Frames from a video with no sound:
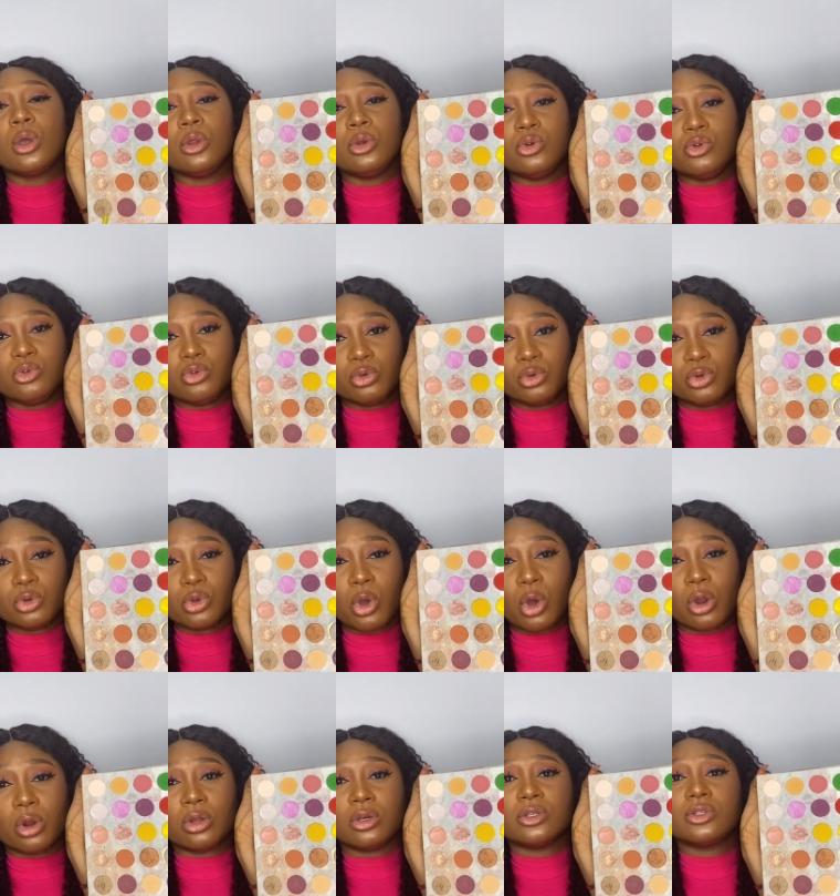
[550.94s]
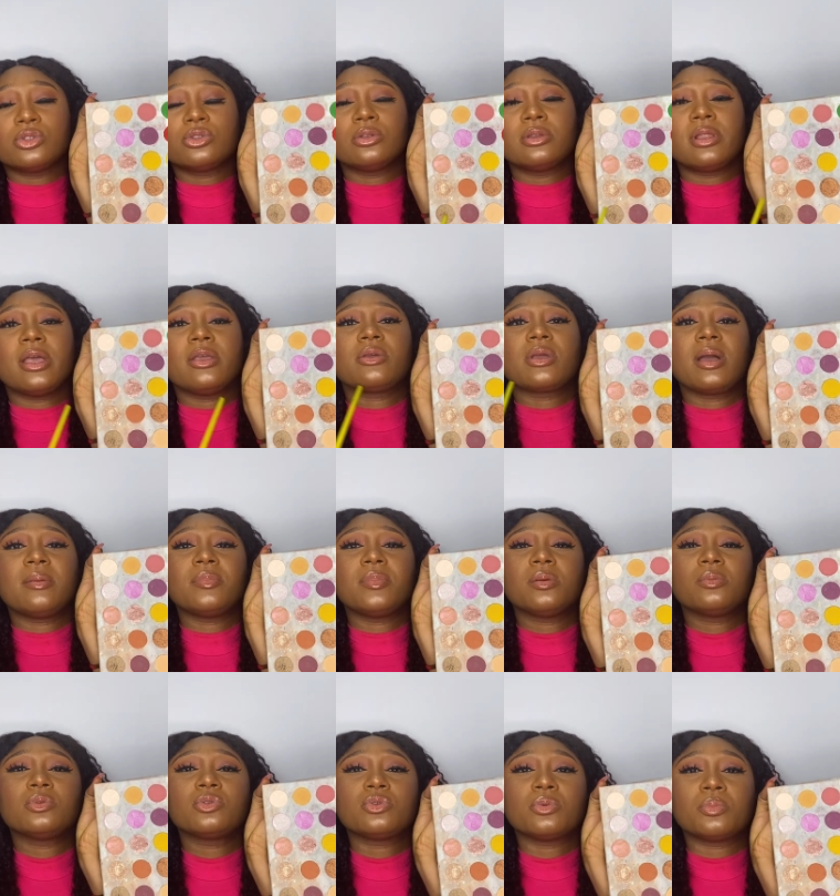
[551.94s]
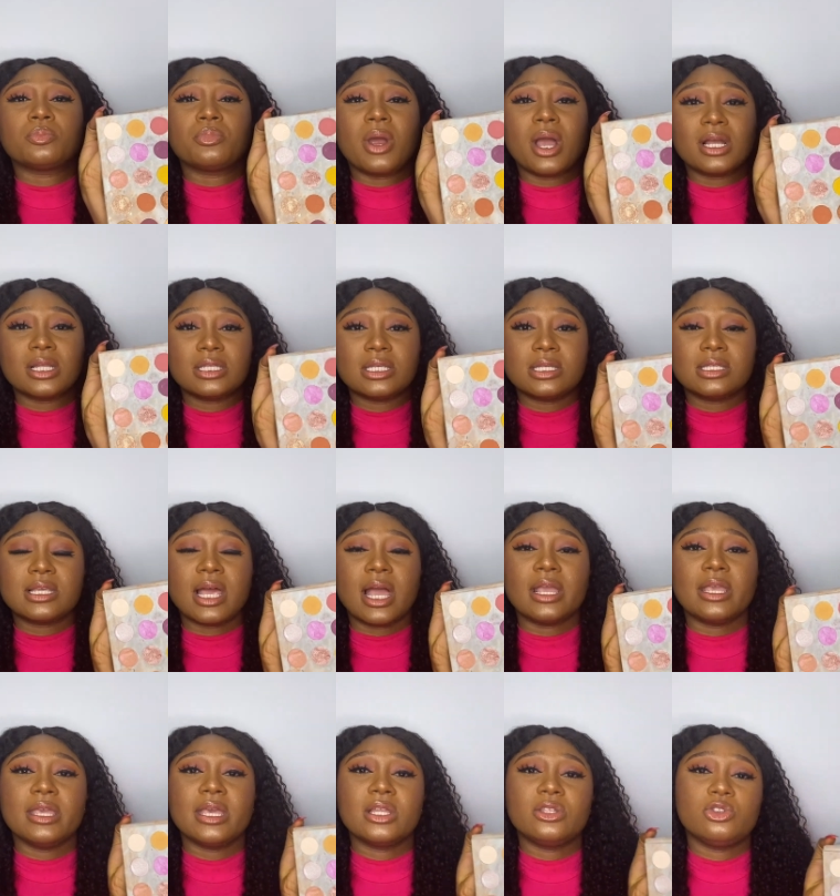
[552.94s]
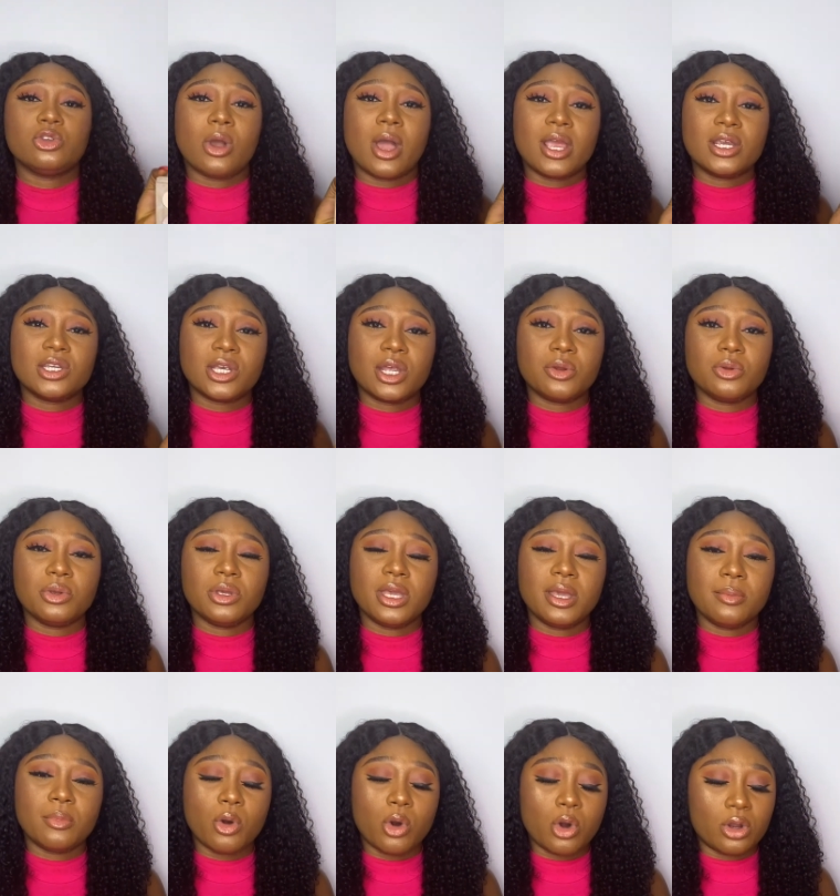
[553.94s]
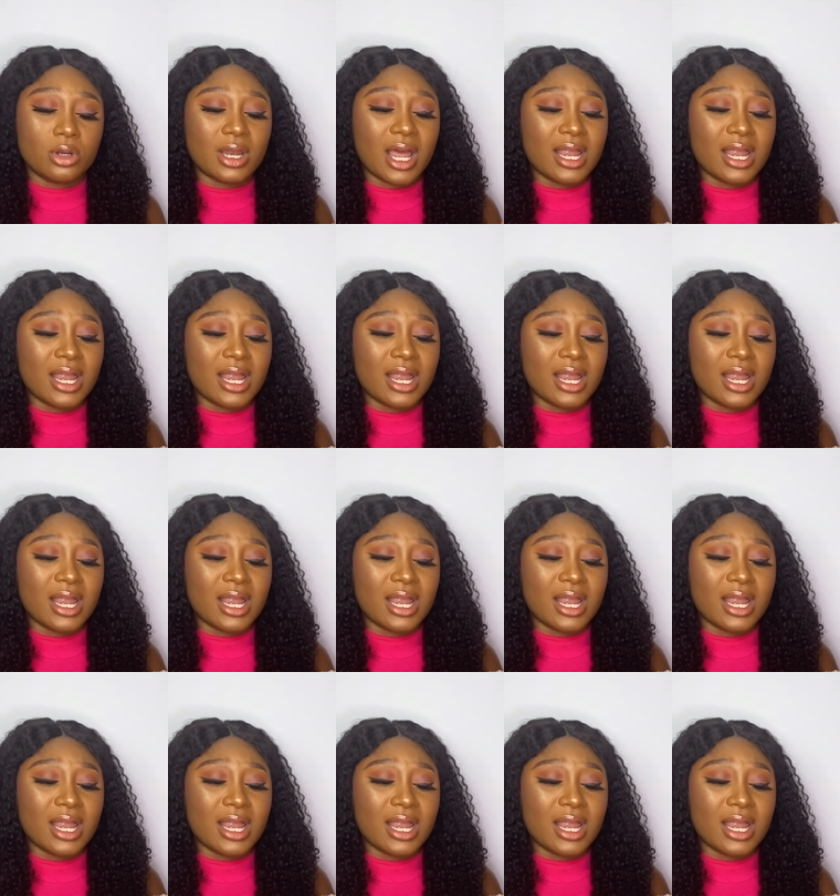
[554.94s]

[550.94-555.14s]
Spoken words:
nude colors, so that you can be able to practice and get your eyeshadow game on.